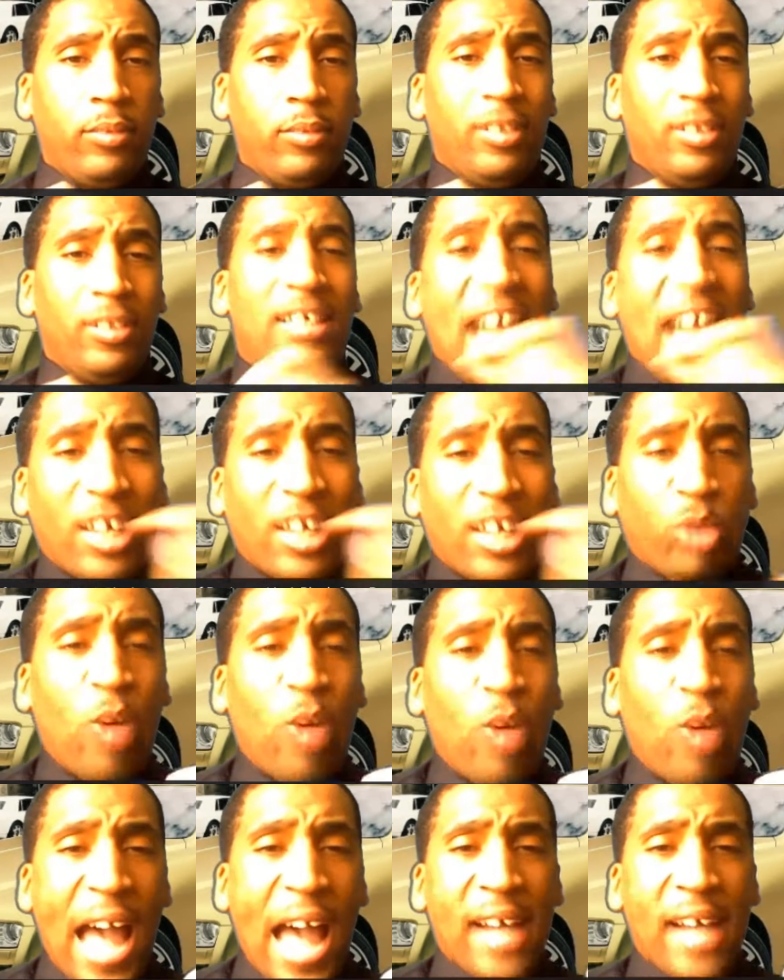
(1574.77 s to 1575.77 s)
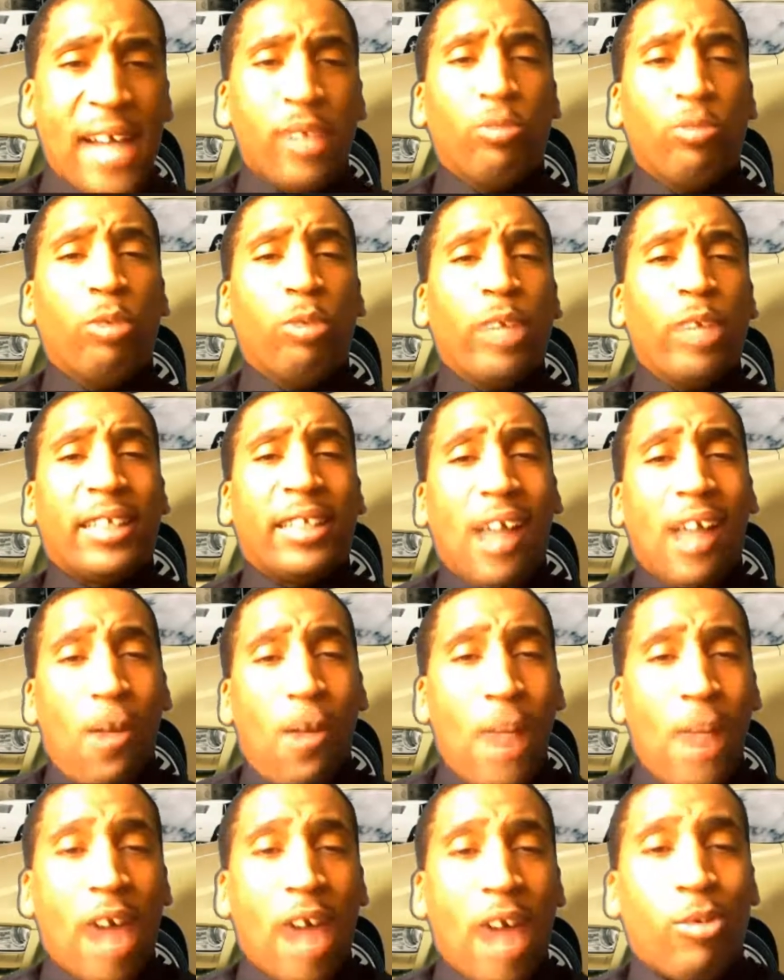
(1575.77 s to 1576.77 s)
That's why when we talk
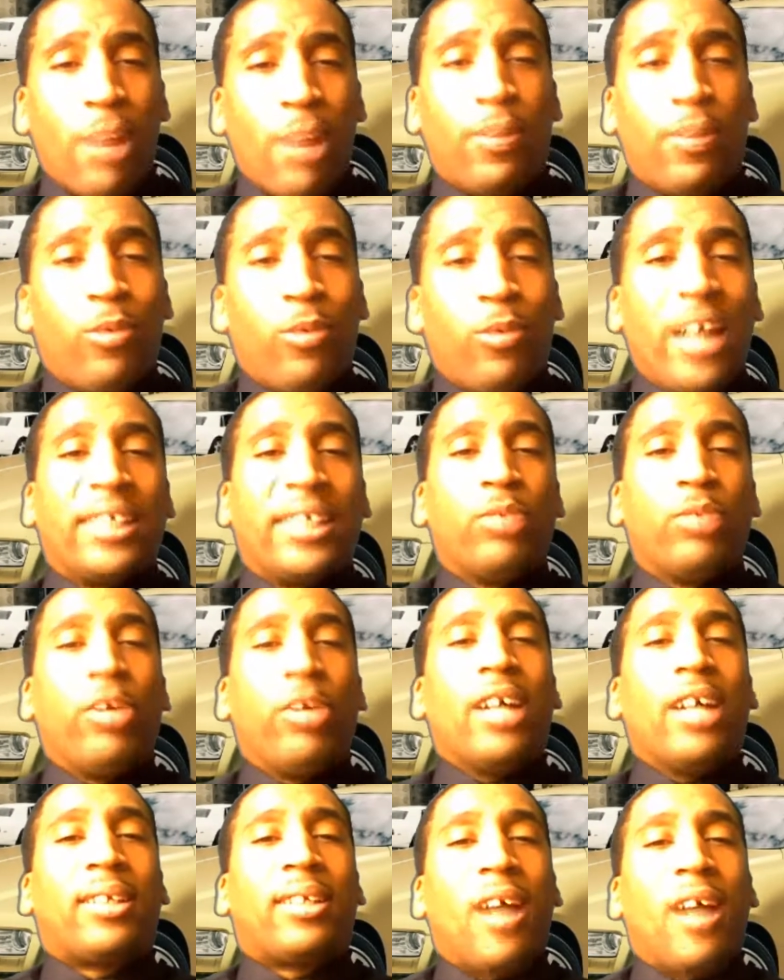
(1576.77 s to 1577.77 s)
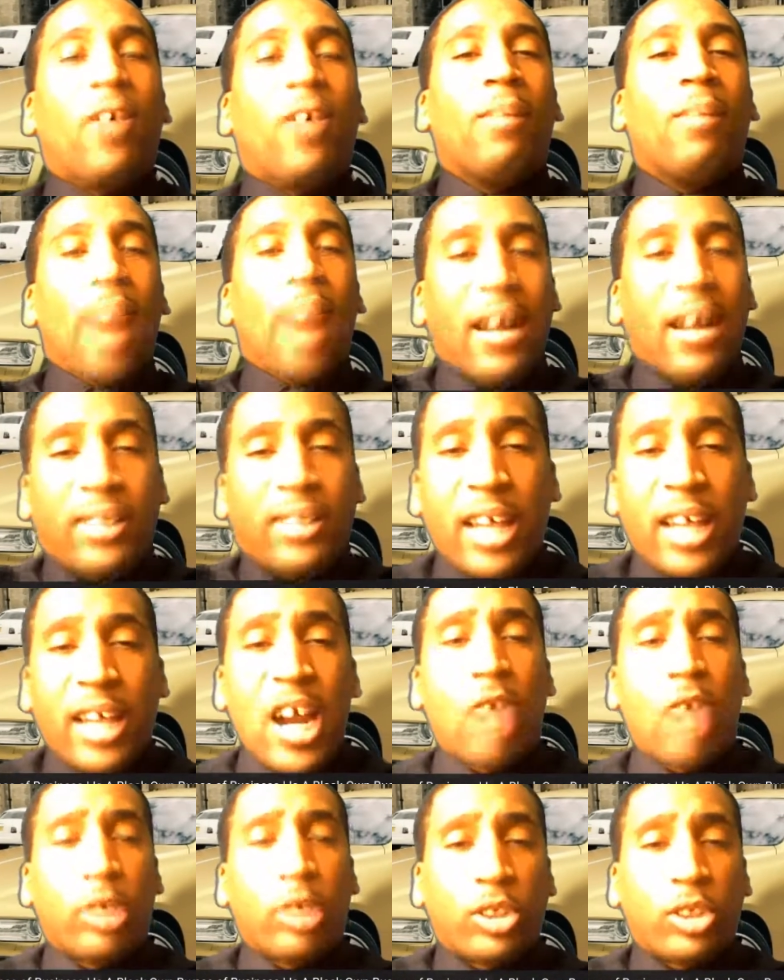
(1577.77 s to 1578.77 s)
about reparation, we're talking about
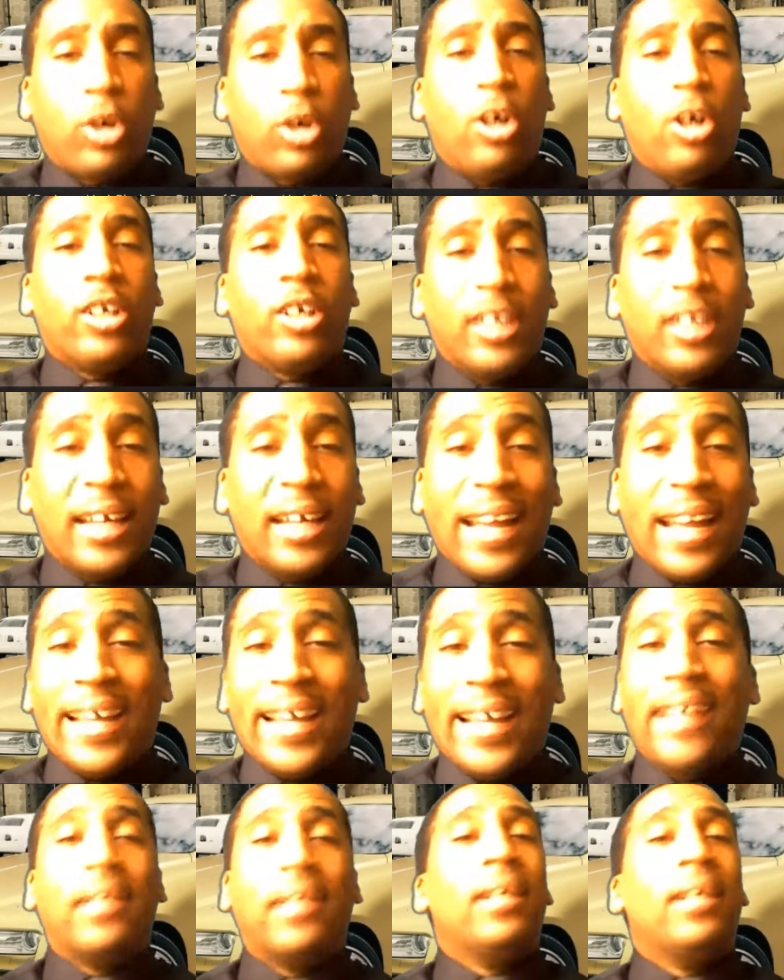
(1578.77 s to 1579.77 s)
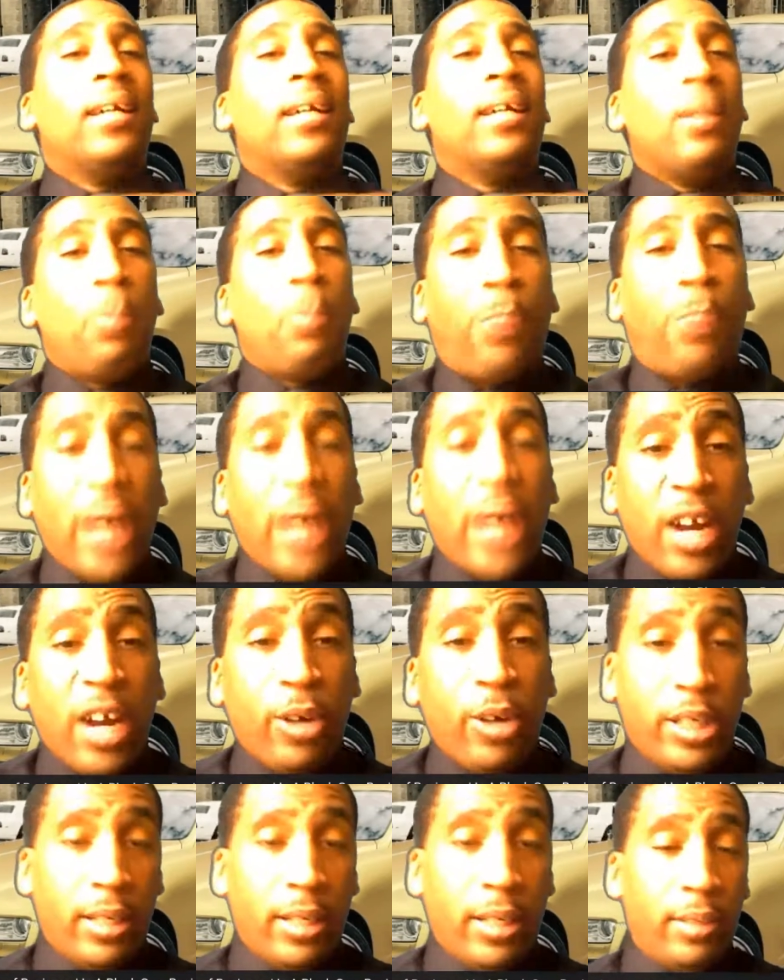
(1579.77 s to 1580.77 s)
territorial land,
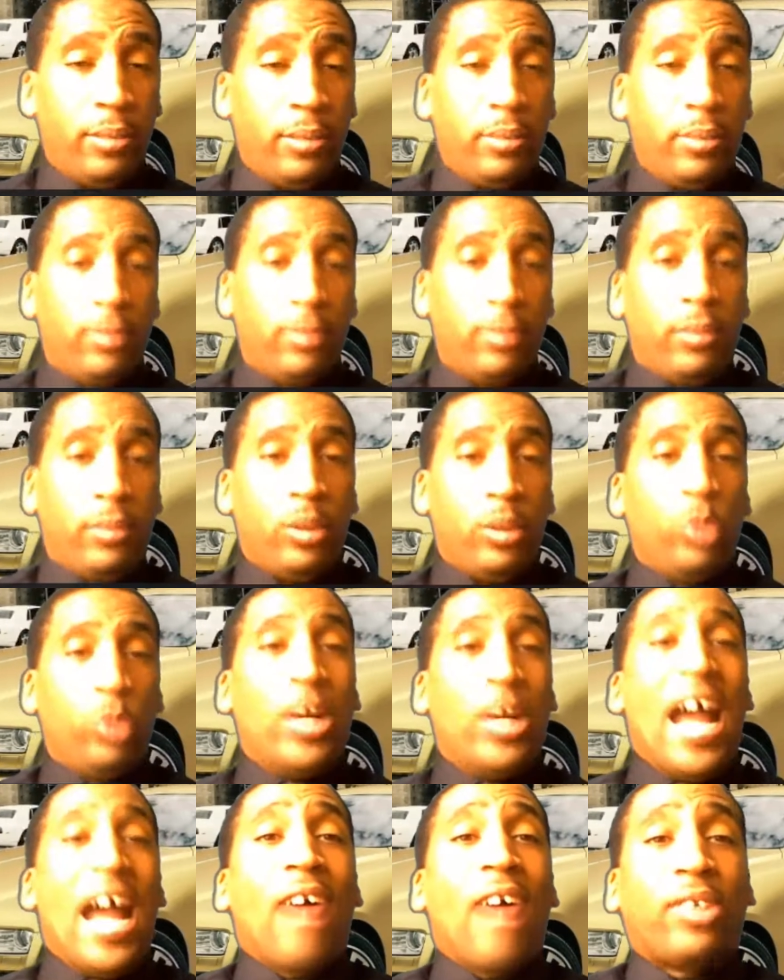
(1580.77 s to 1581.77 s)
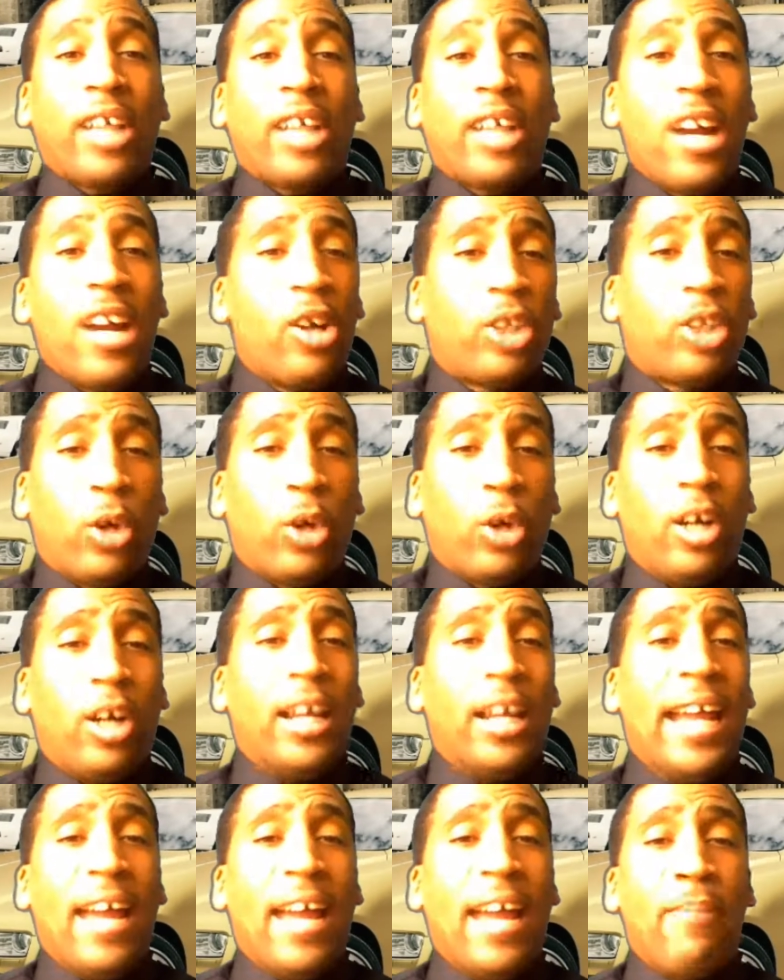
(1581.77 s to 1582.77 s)
period. Without territorial
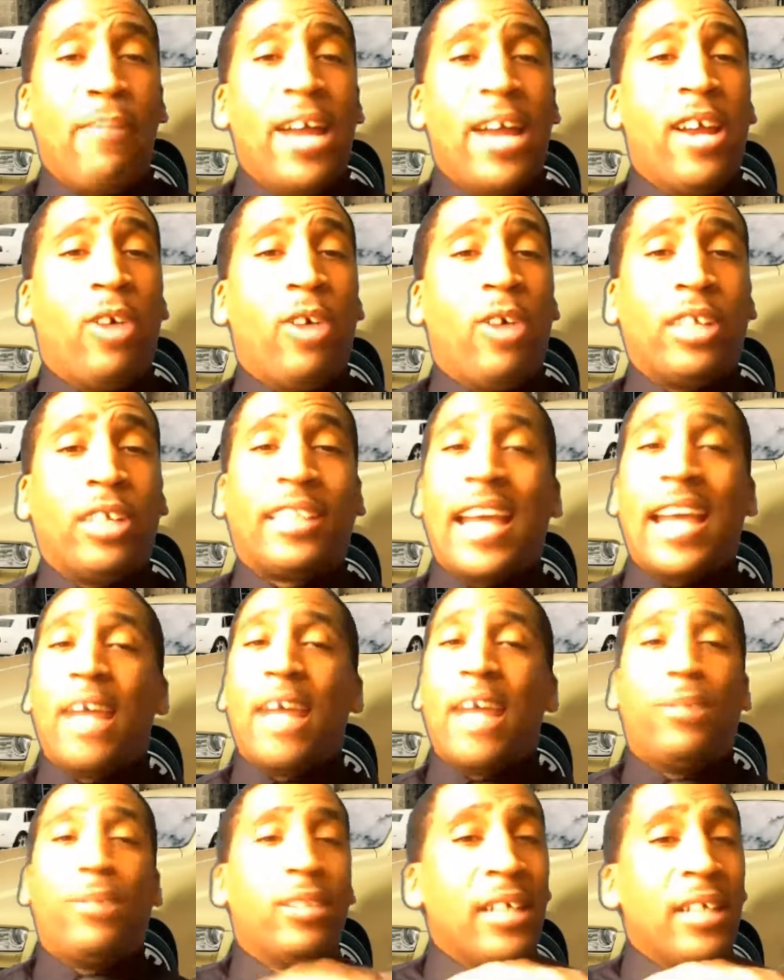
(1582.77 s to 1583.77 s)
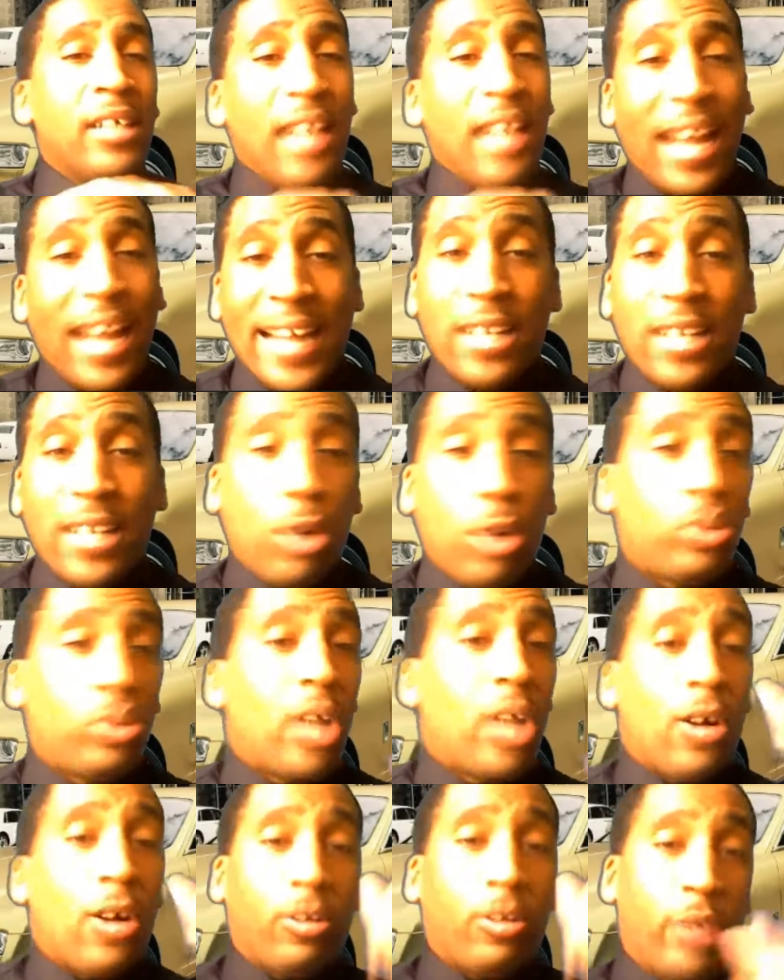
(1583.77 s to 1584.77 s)
land being on the table, ain't no
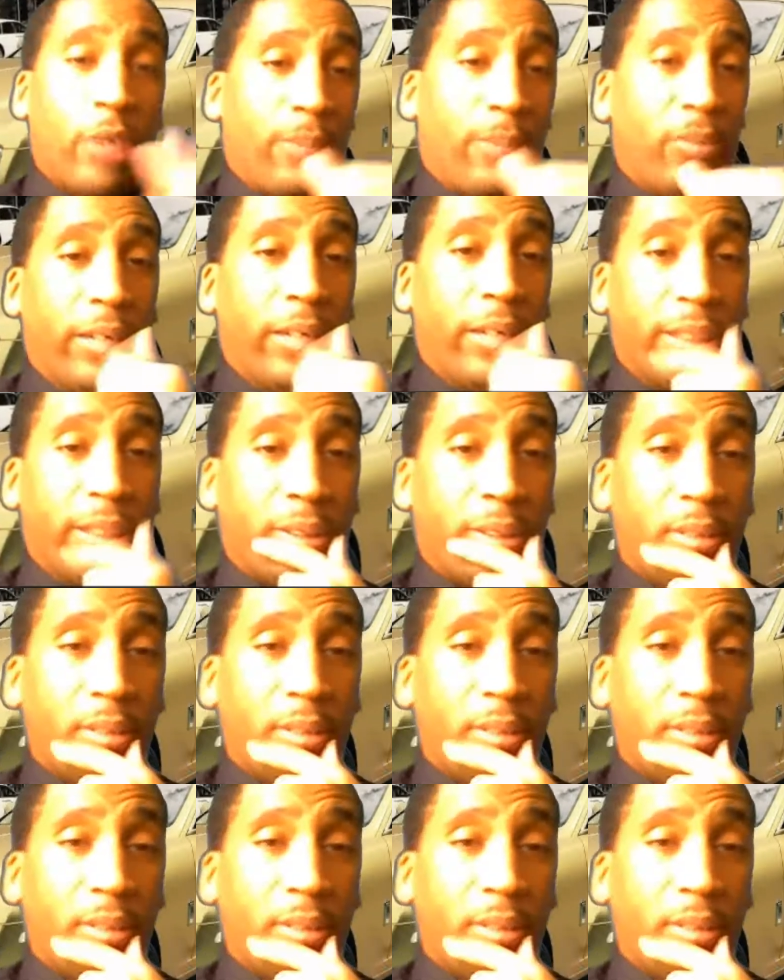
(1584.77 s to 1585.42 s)
talk of reparation.